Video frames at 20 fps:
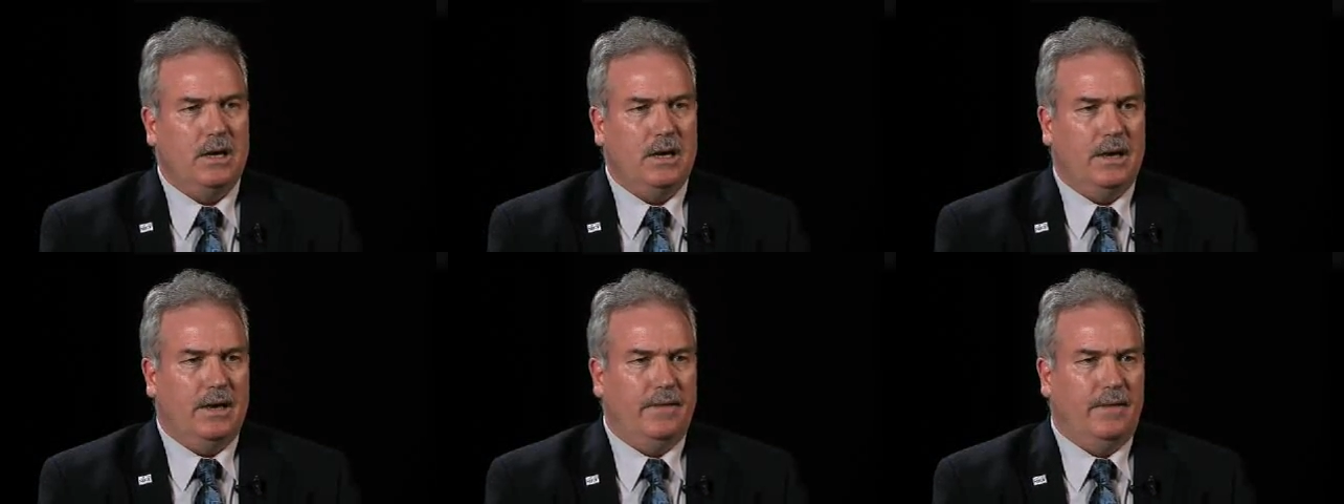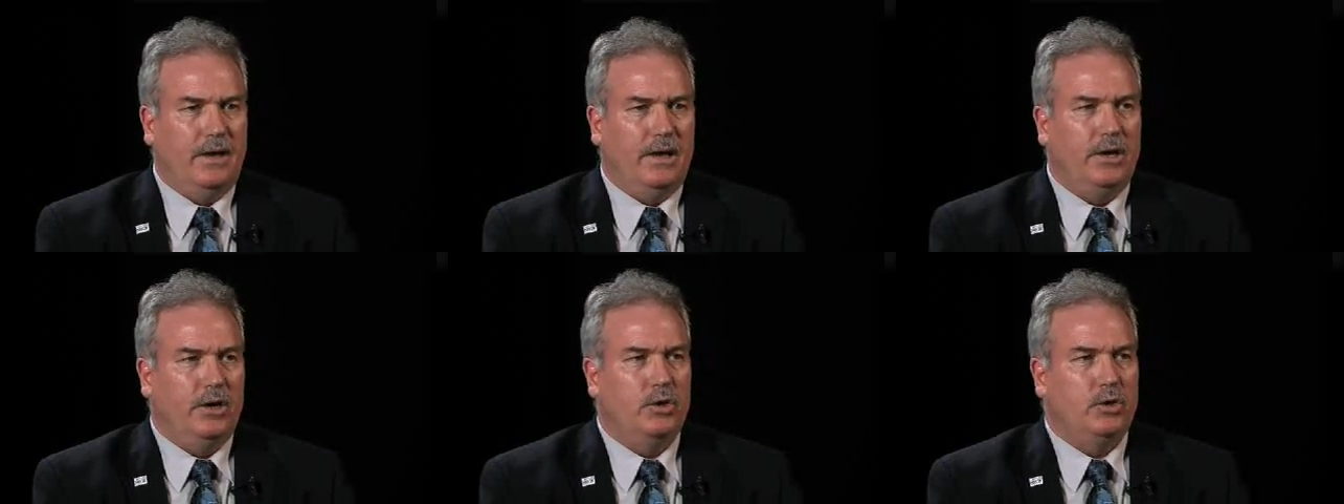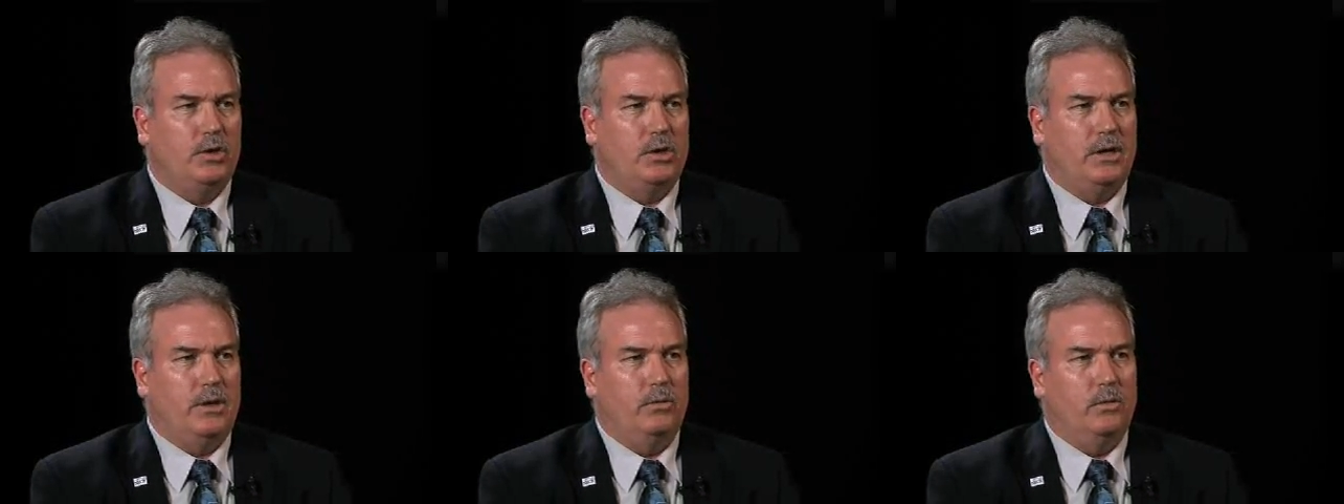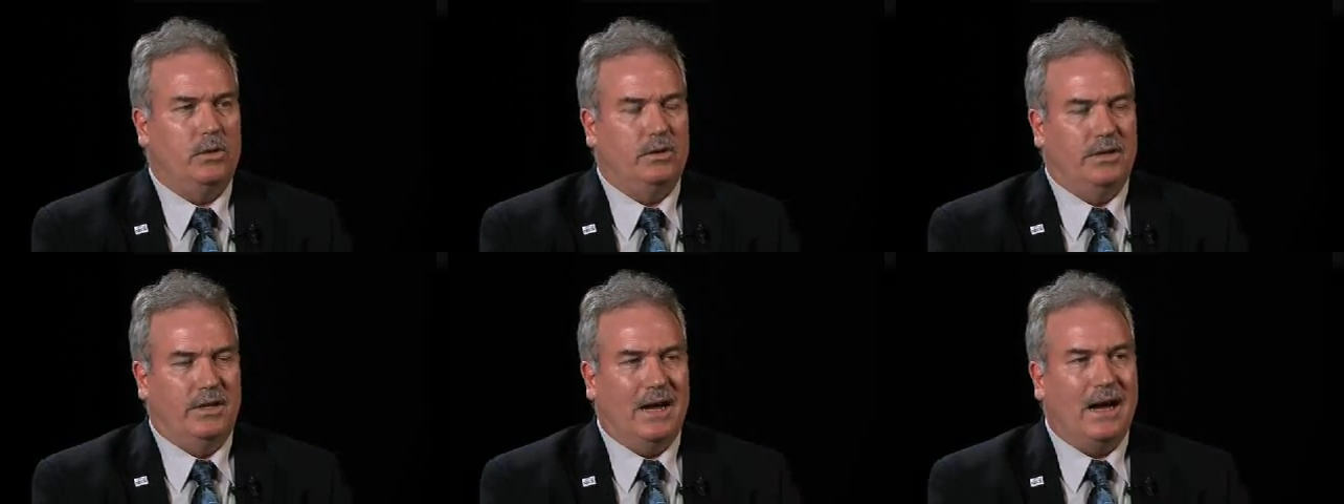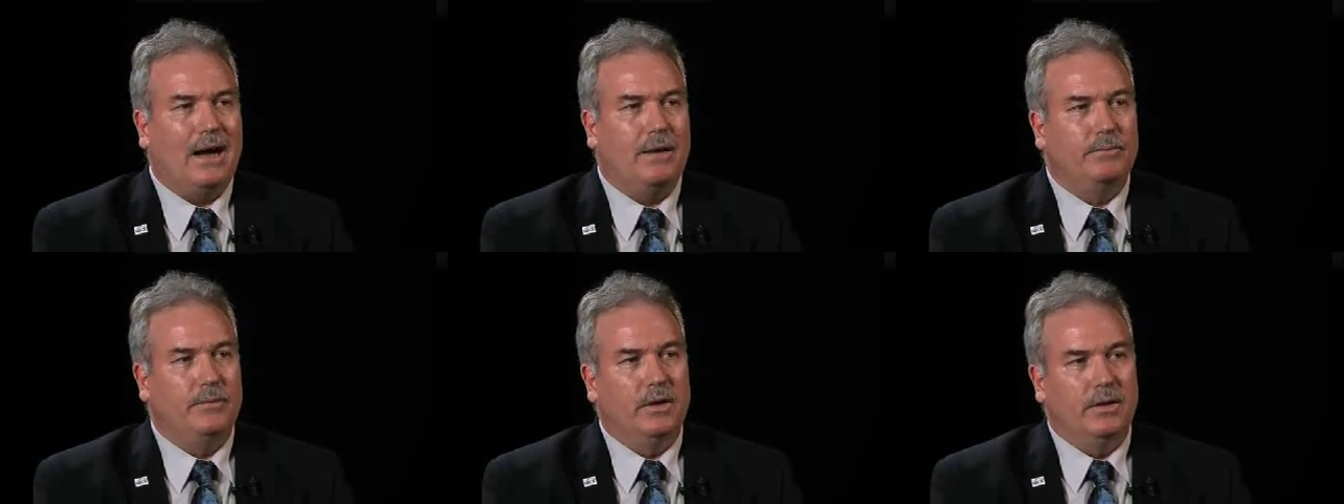and they usually will
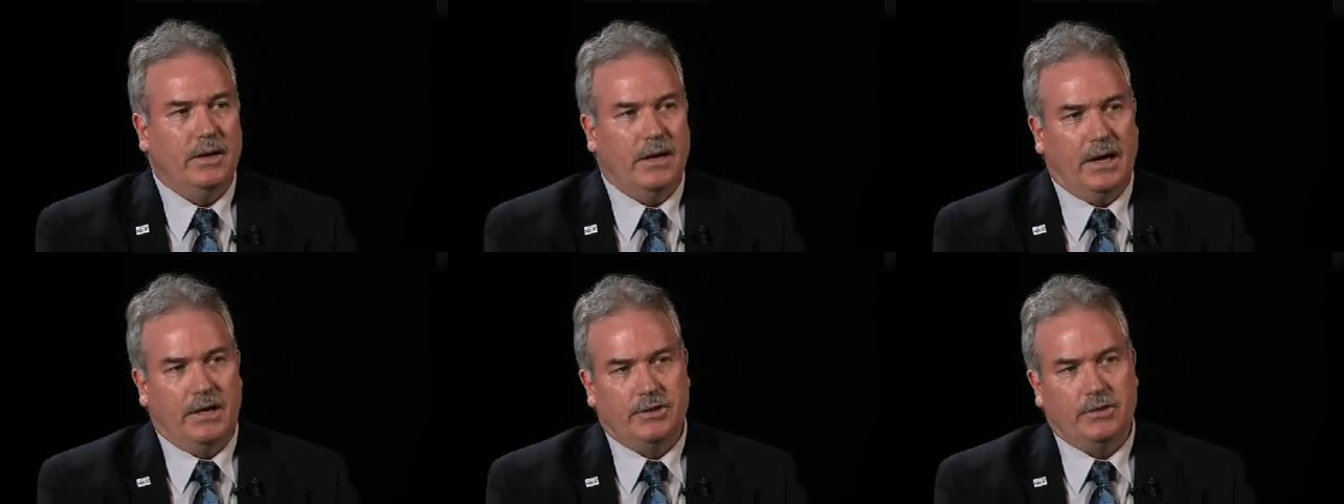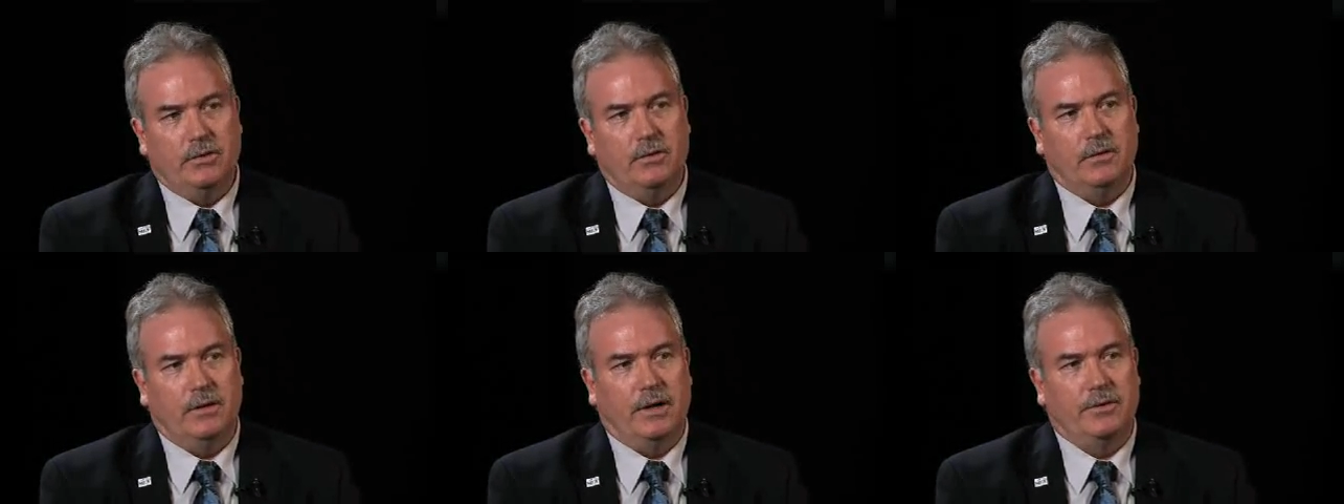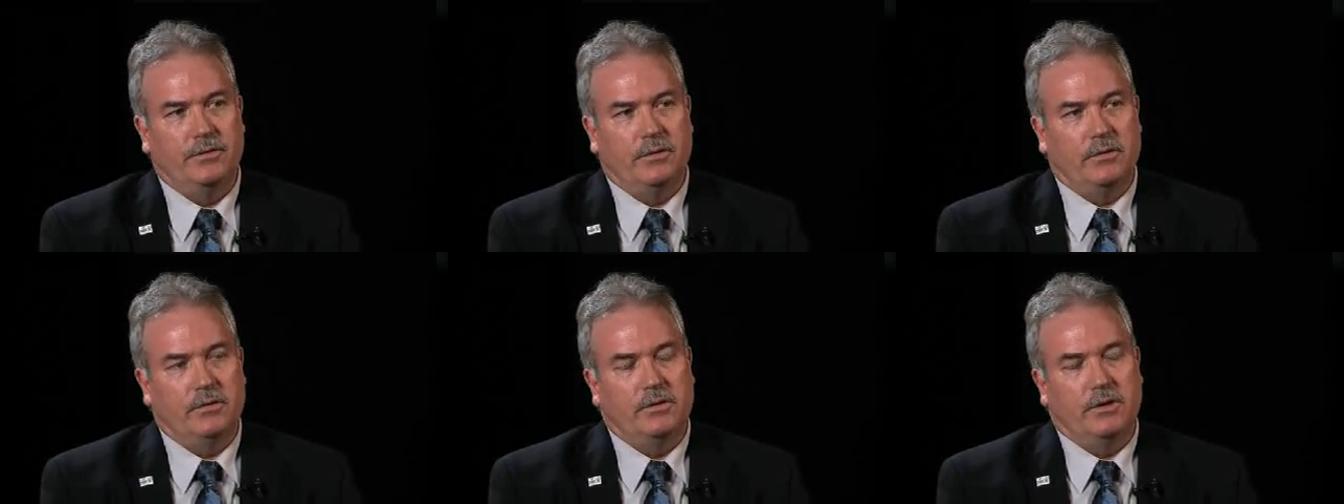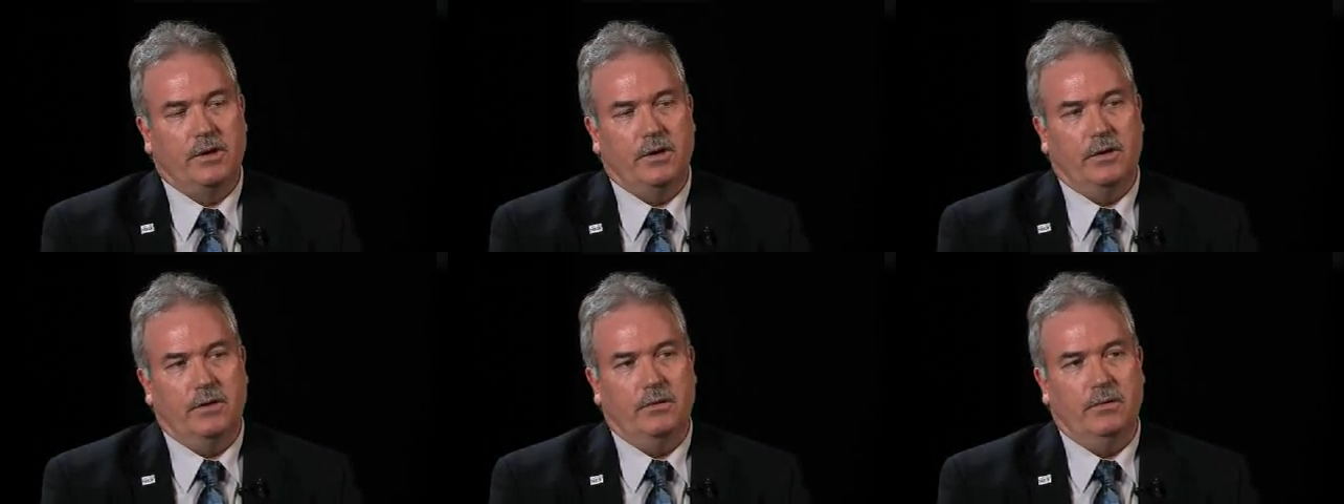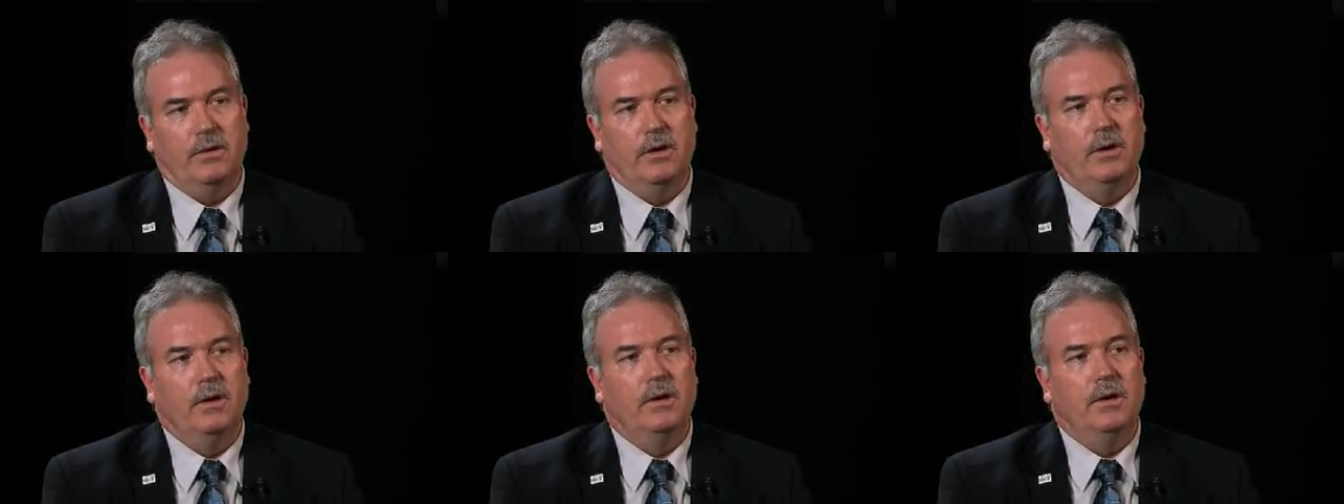adopt the National Electrical
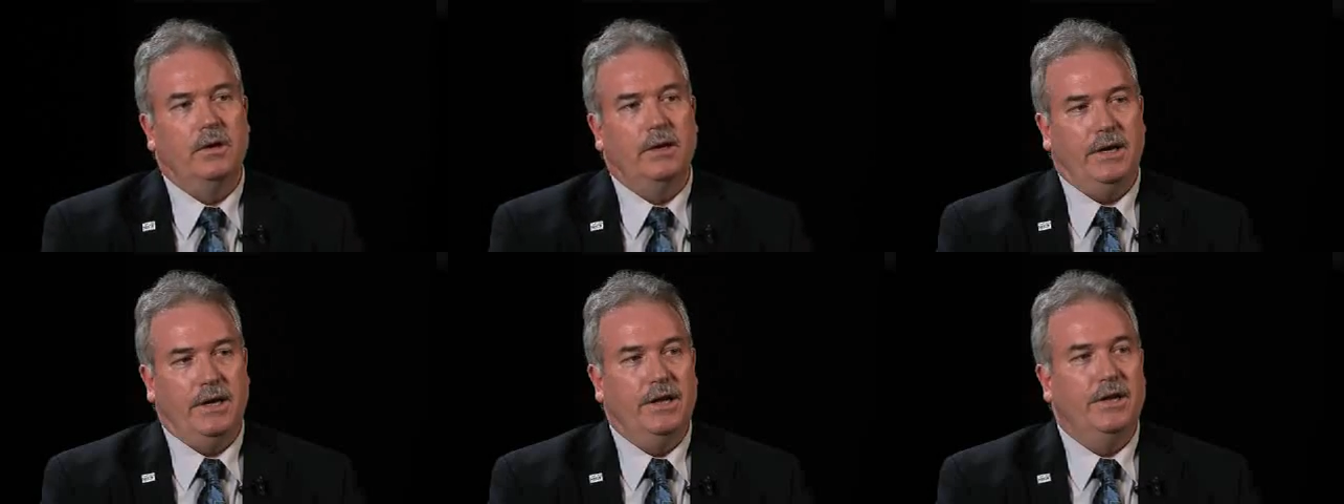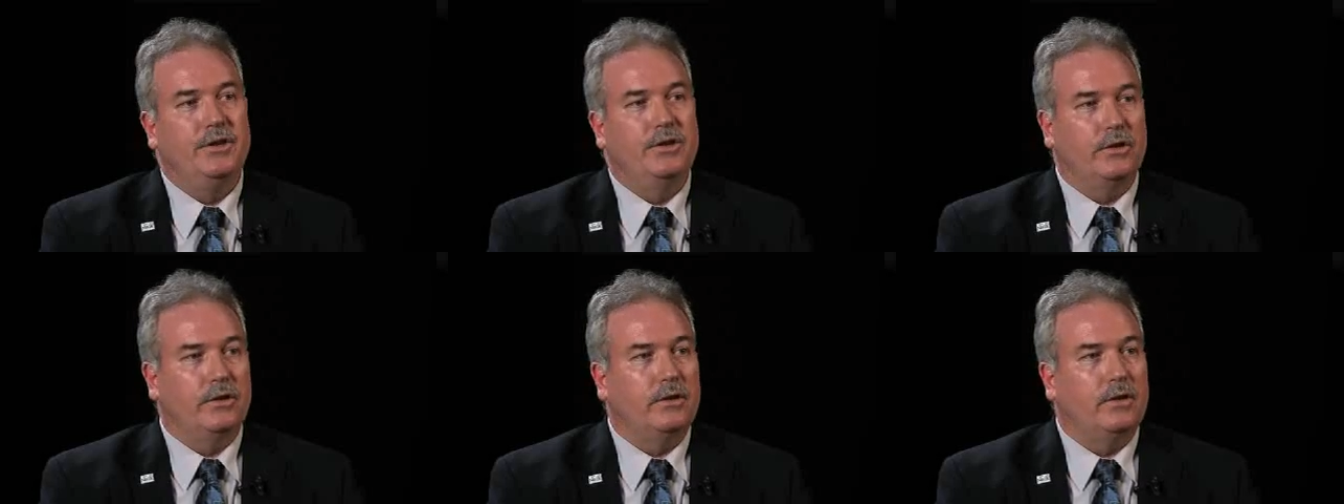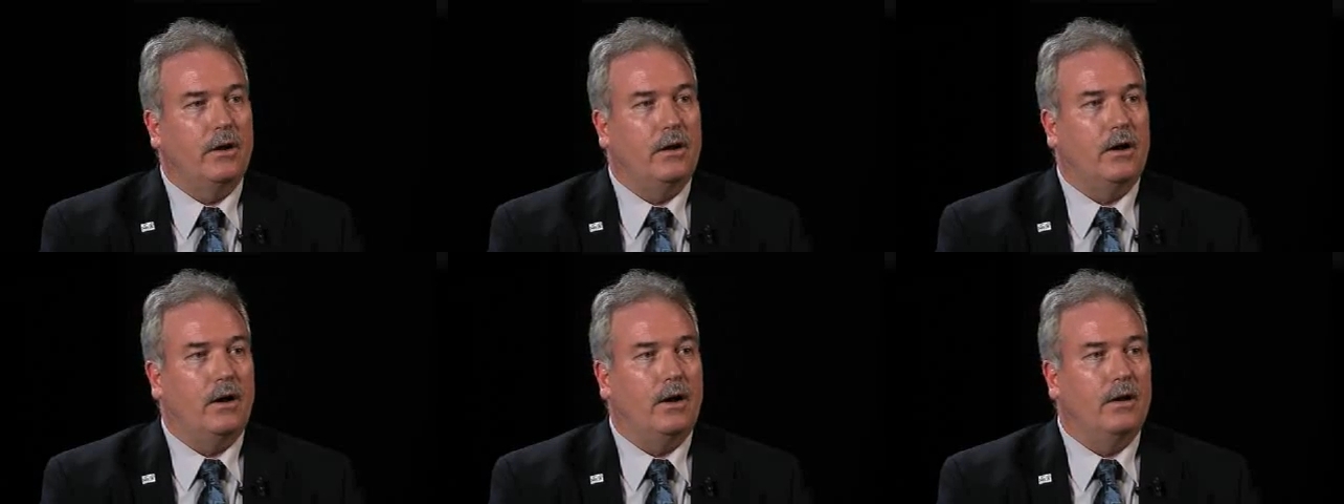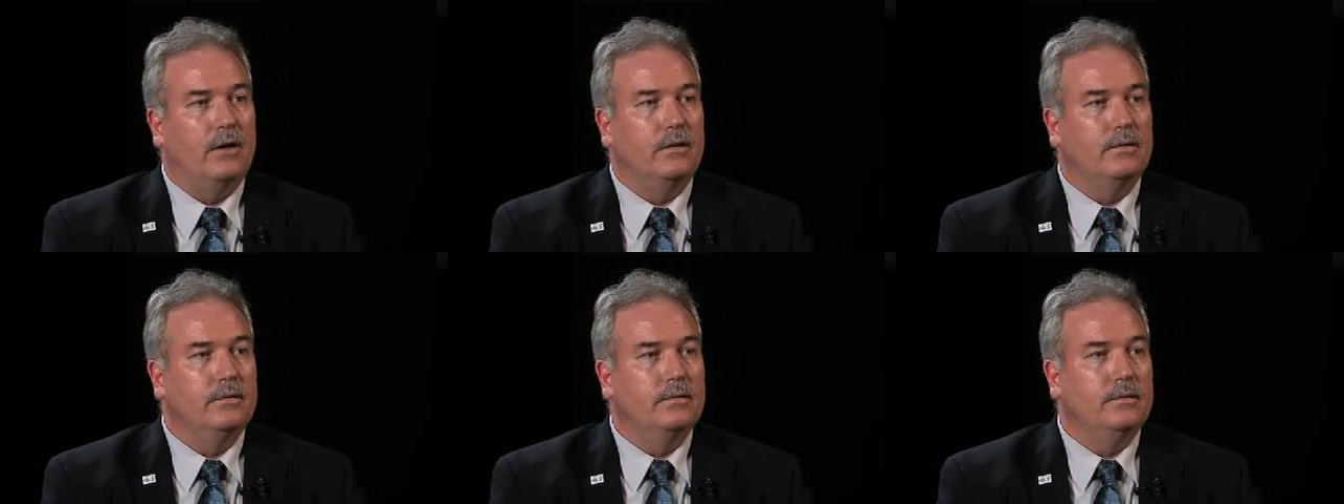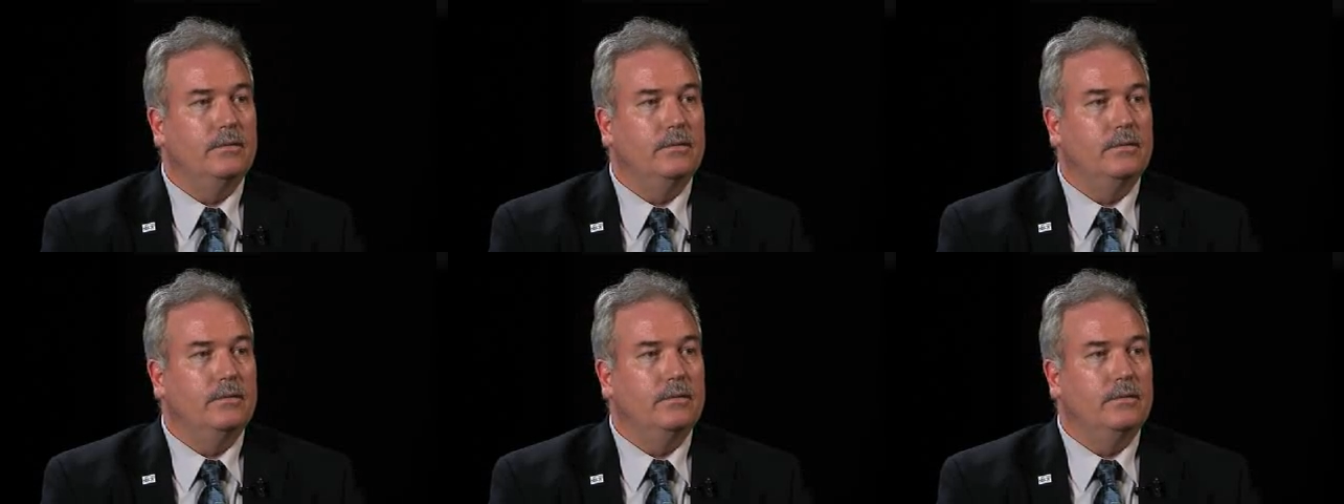Code into law,